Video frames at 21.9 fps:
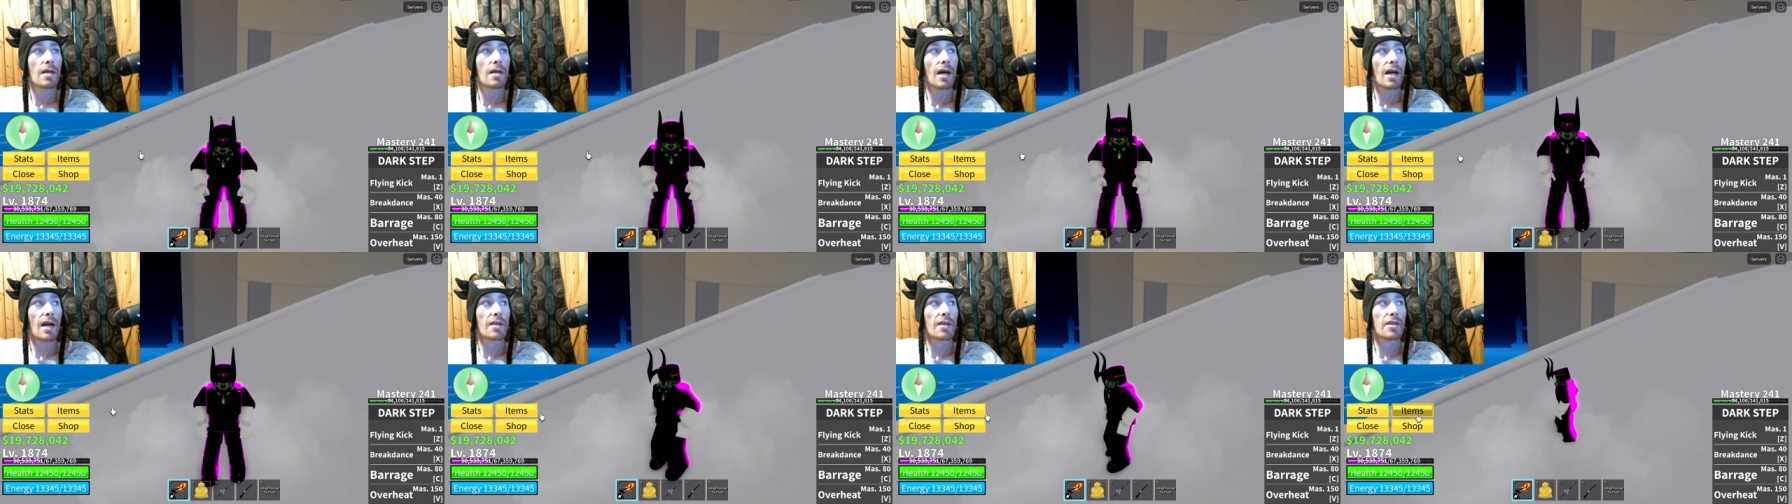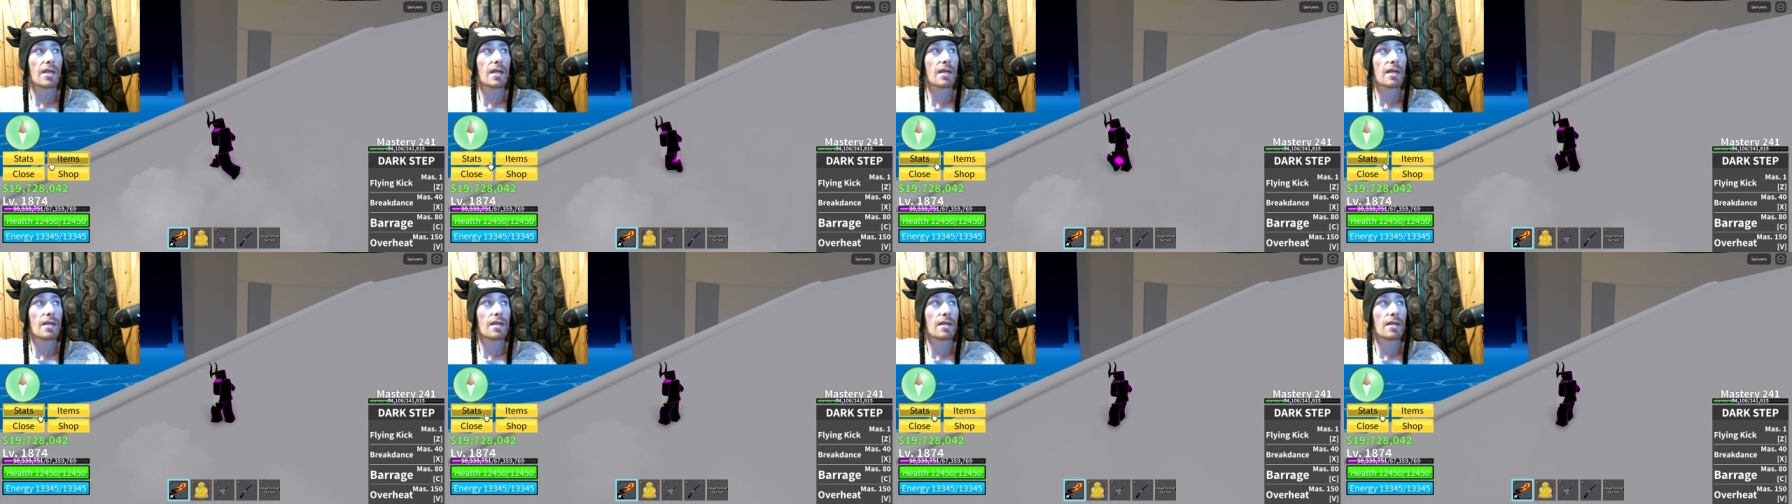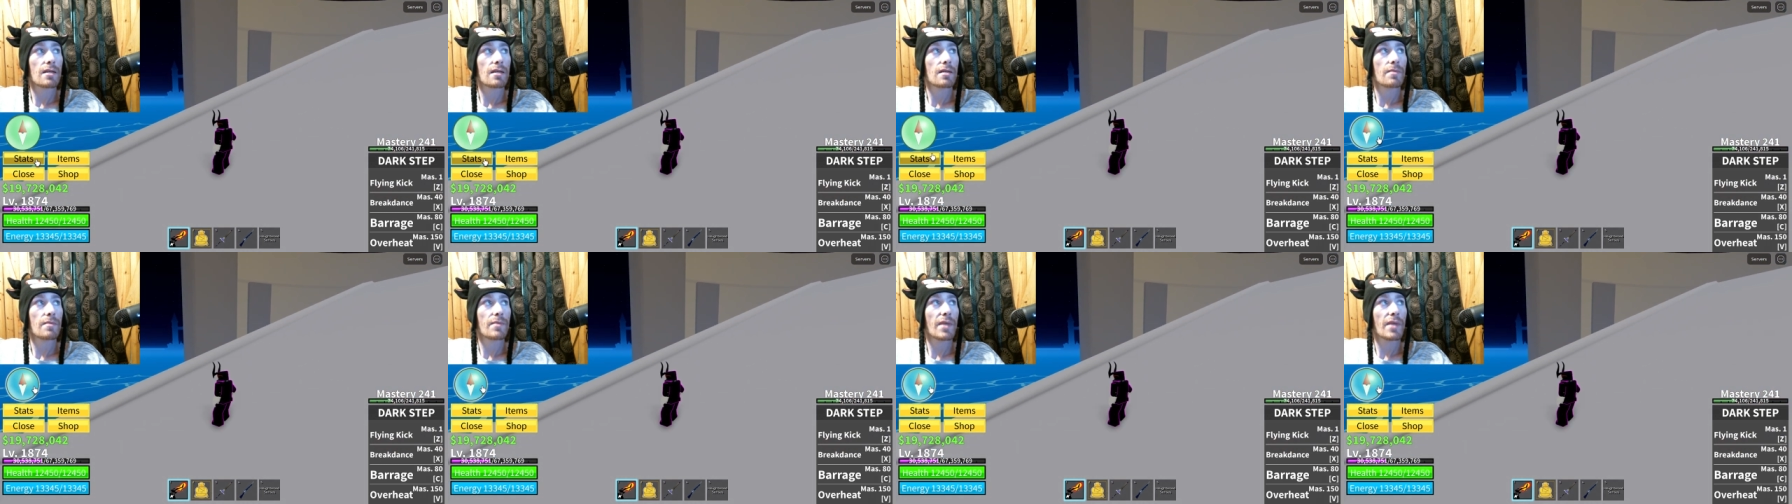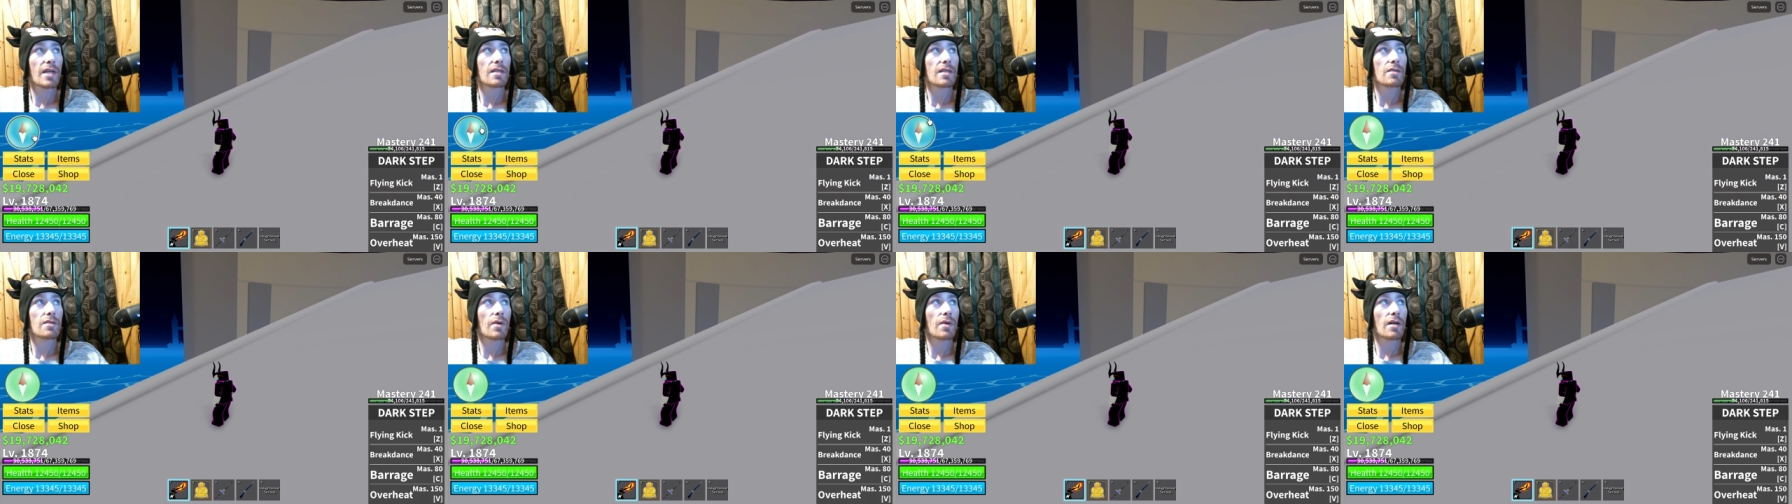I think
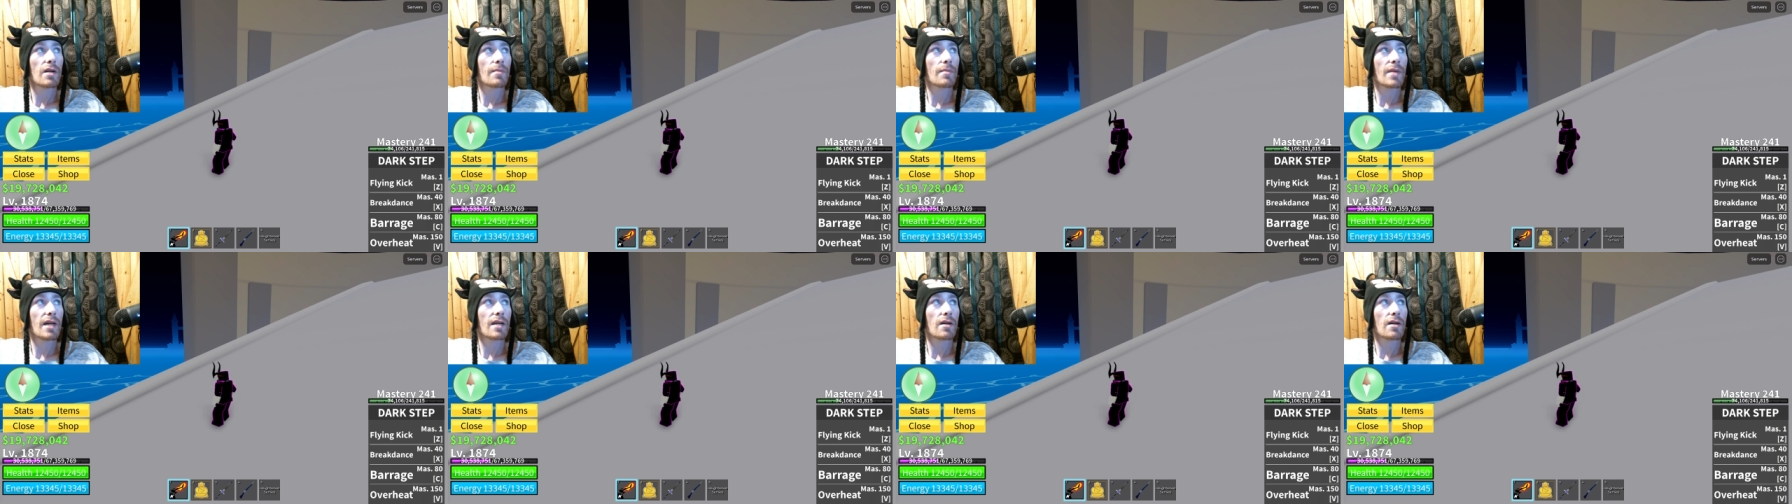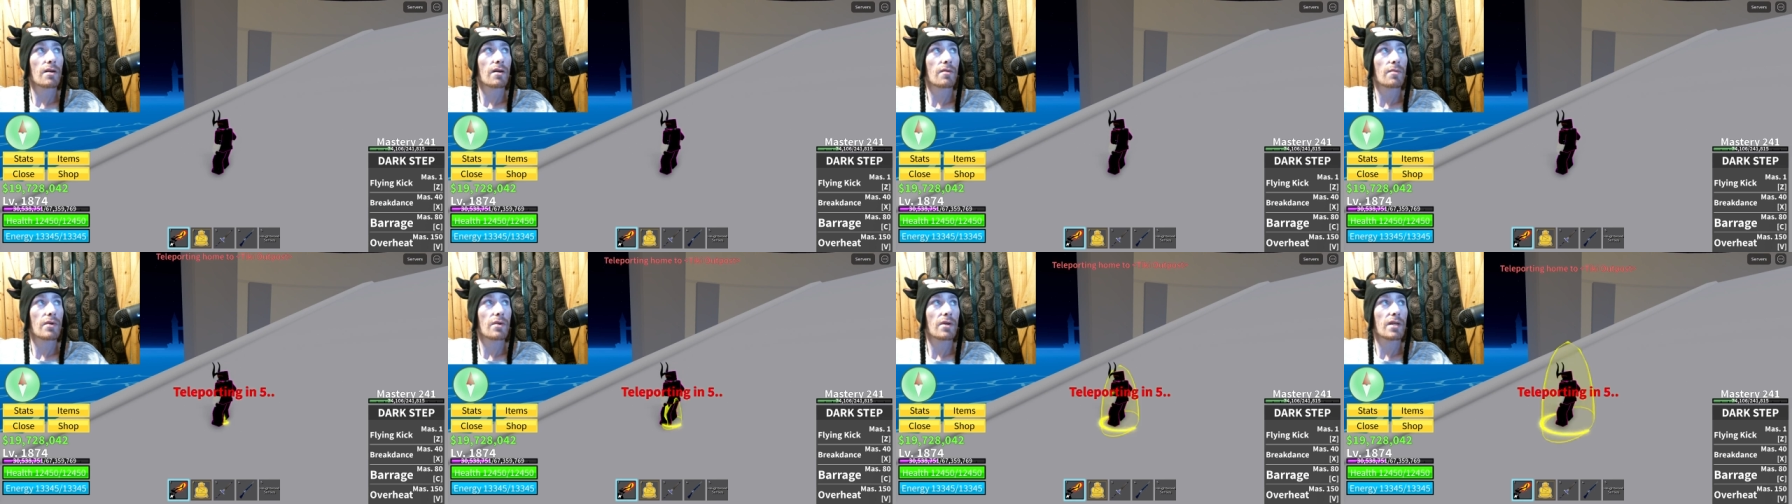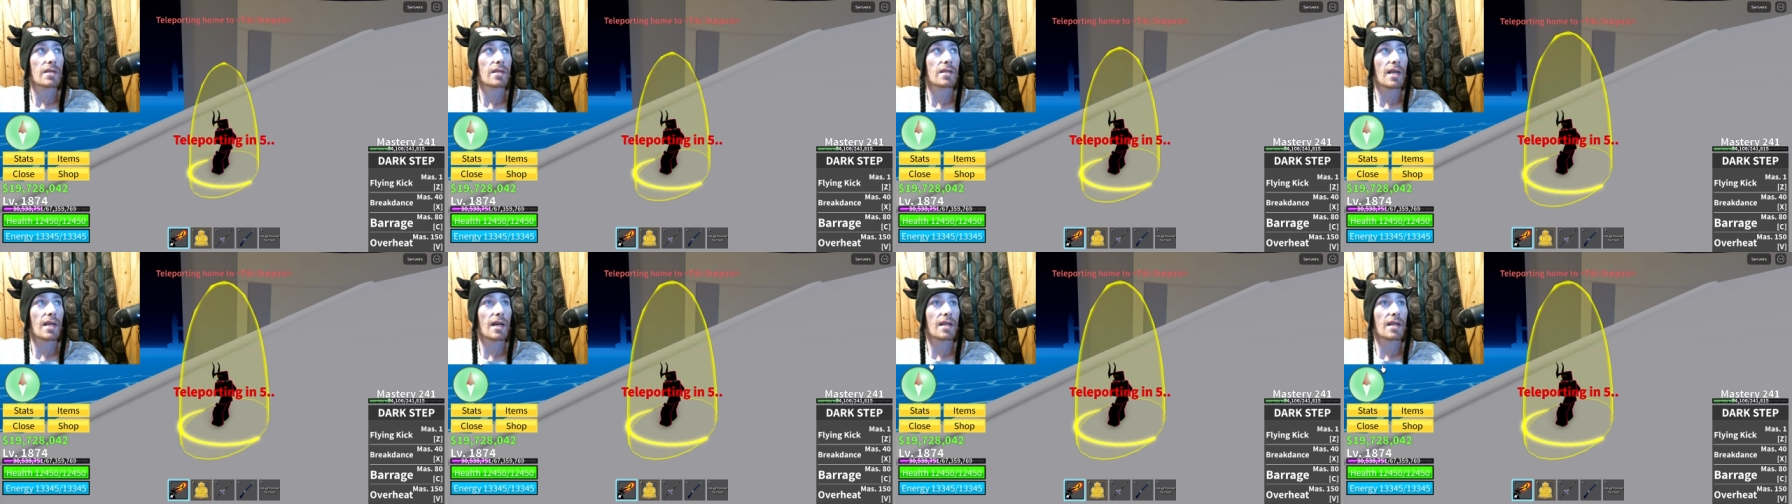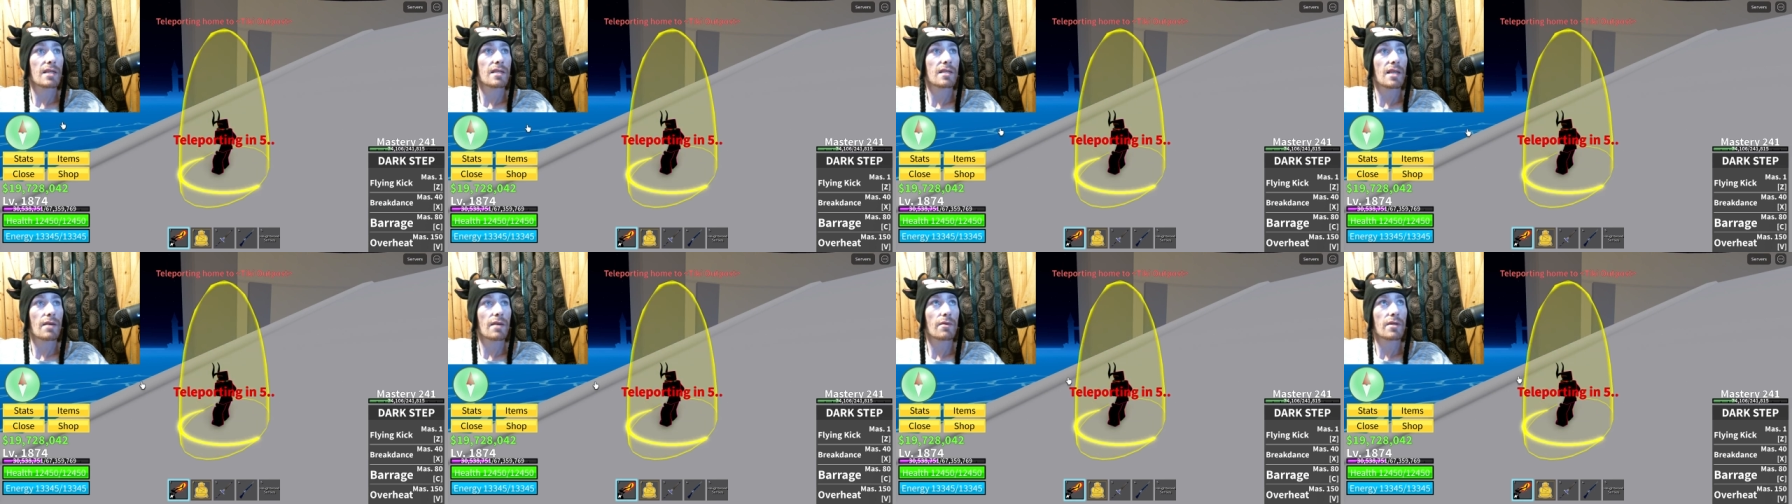that's where my home point is at.
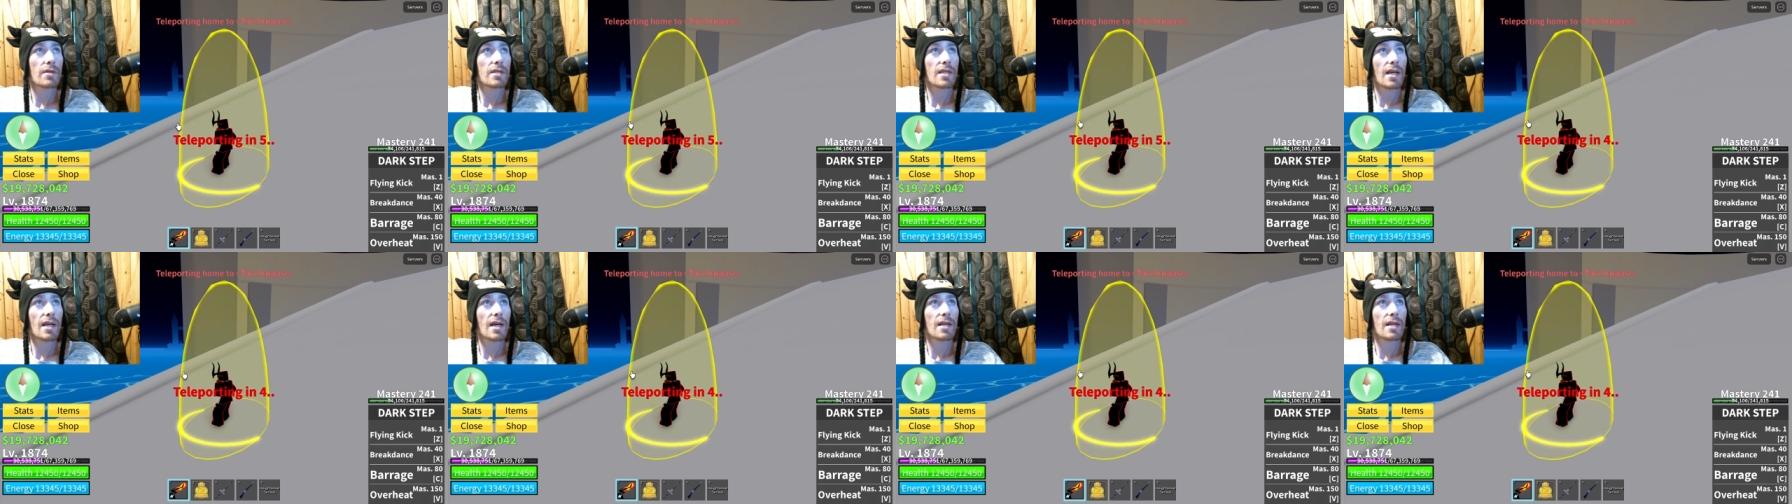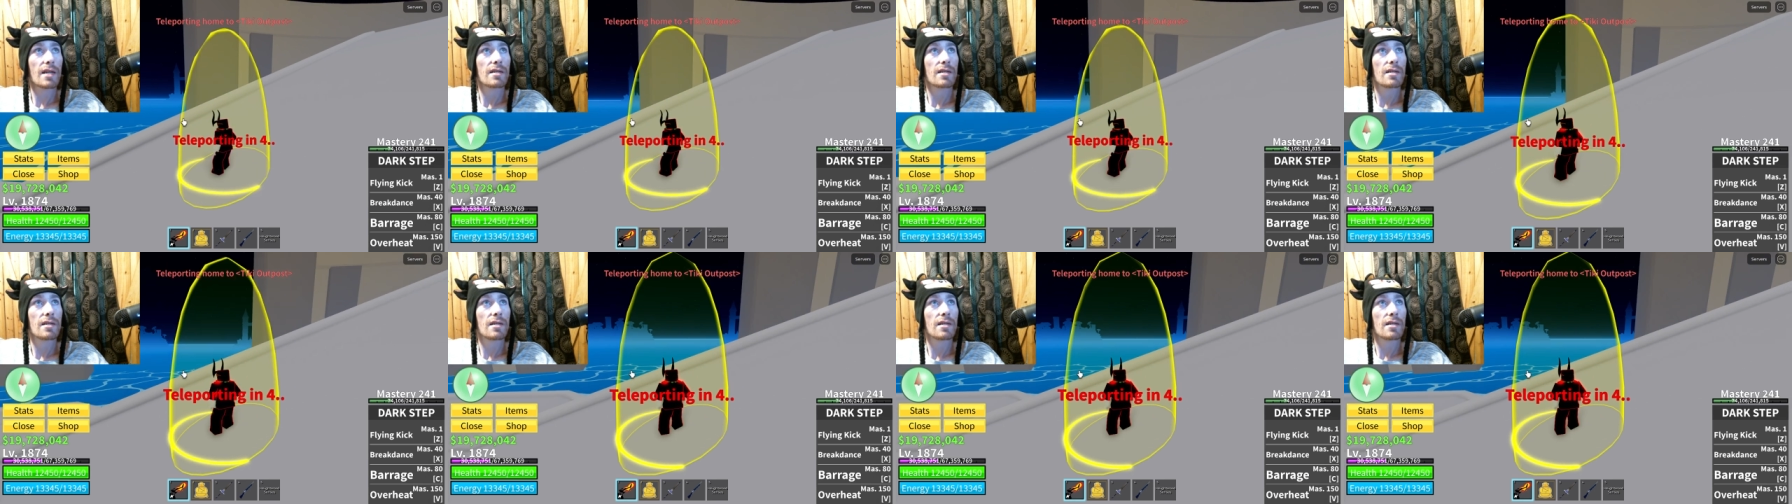Is that where it's at?